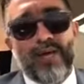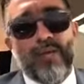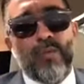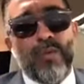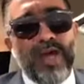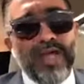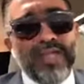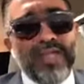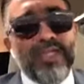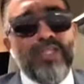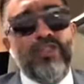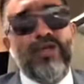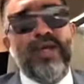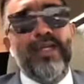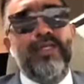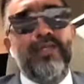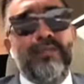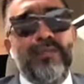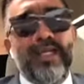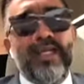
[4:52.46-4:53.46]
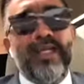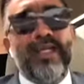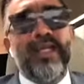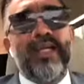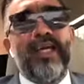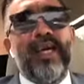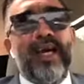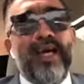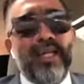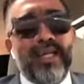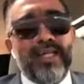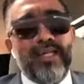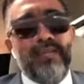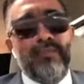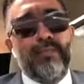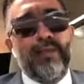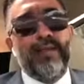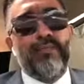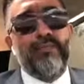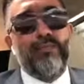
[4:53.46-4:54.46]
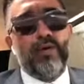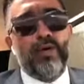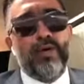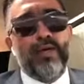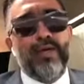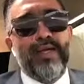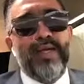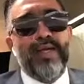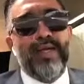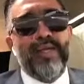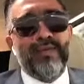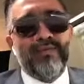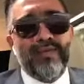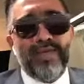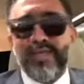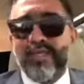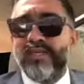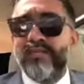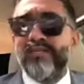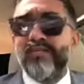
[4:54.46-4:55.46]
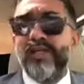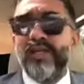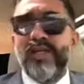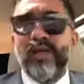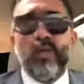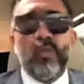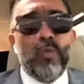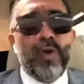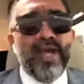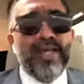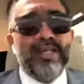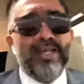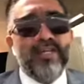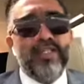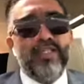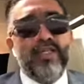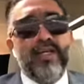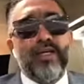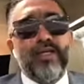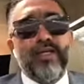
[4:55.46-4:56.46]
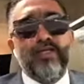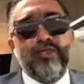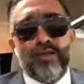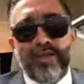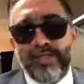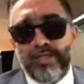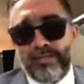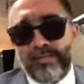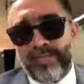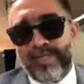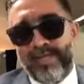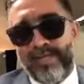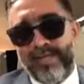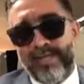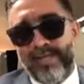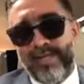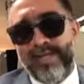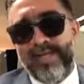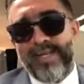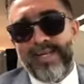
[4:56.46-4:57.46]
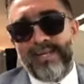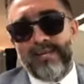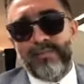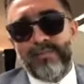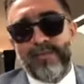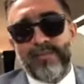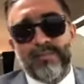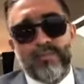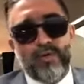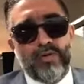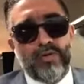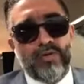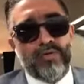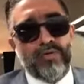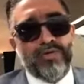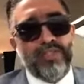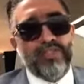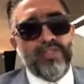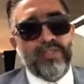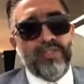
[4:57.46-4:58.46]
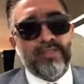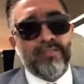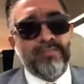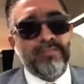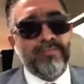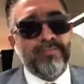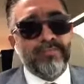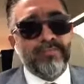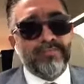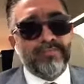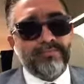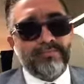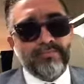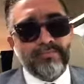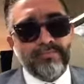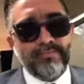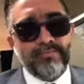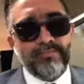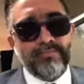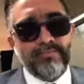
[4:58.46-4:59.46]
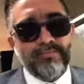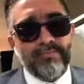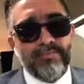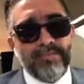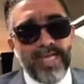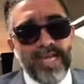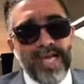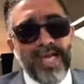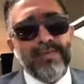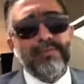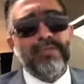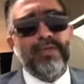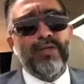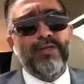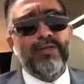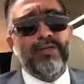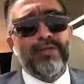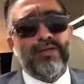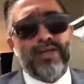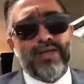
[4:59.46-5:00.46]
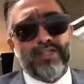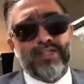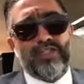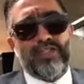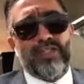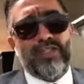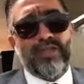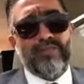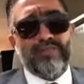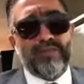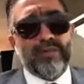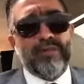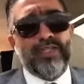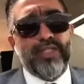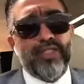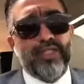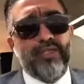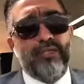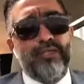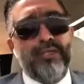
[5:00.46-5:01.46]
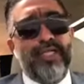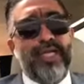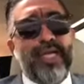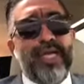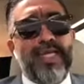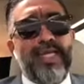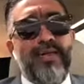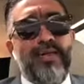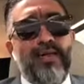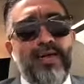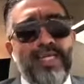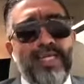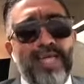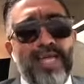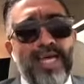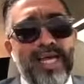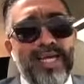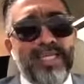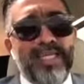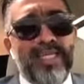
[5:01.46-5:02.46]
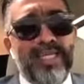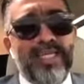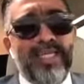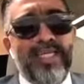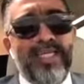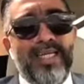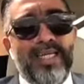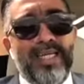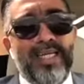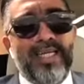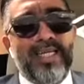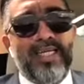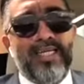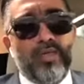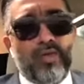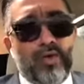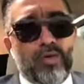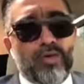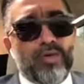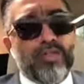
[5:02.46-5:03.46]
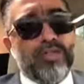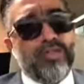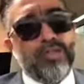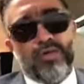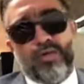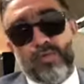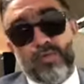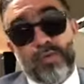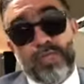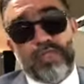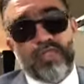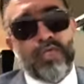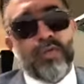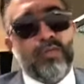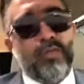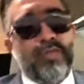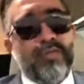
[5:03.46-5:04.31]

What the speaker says: Why not try to be a little bit more innovative? Why not try to be a little bit more original? I'm going to launch very soon an online course or workshop,